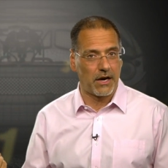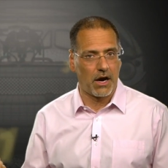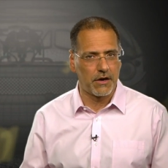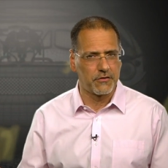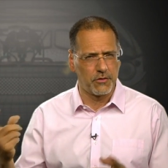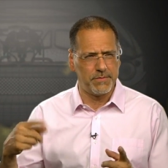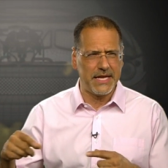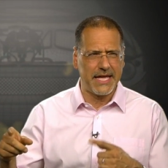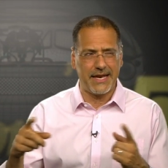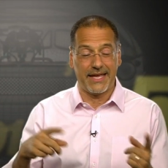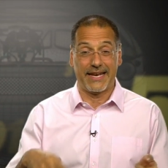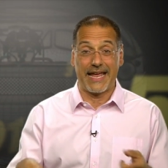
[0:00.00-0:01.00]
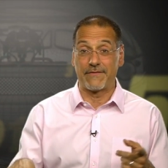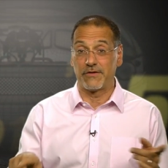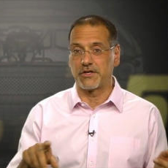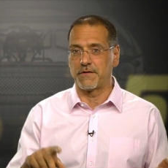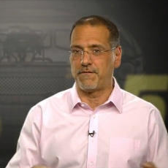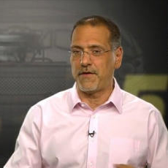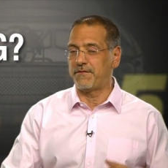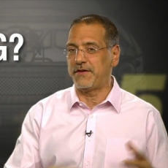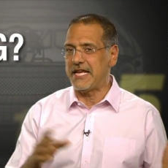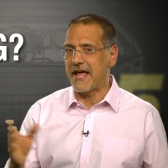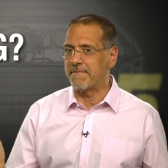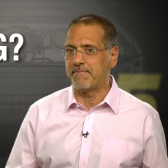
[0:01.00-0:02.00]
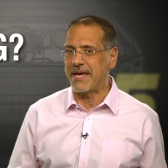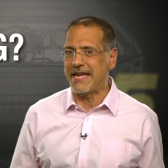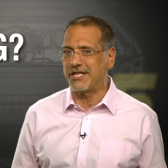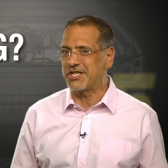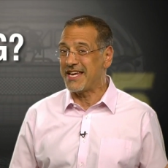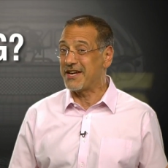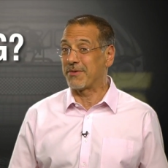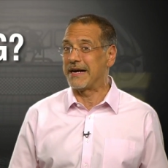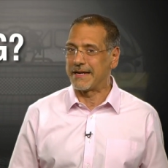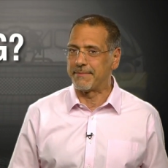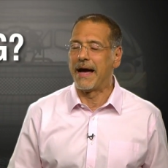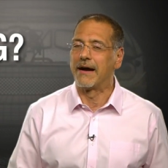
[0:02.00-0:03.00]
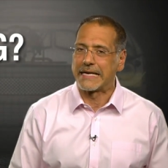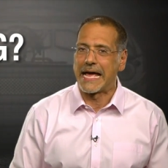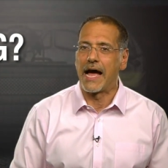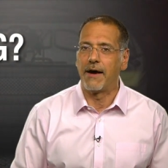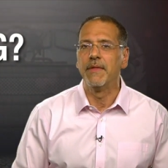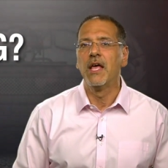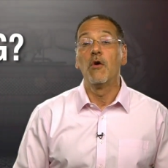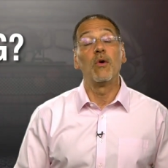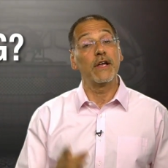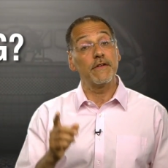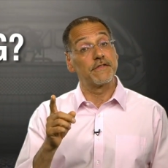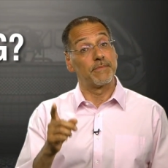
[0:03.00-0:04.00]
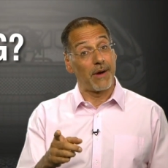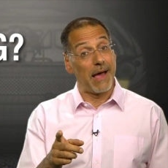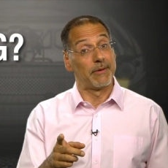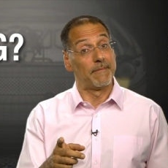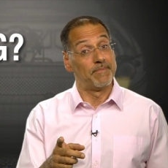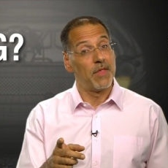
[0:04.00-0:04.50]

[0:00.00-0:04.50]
cars would be getting an average of 50 mpg right about now. Well, here's the problem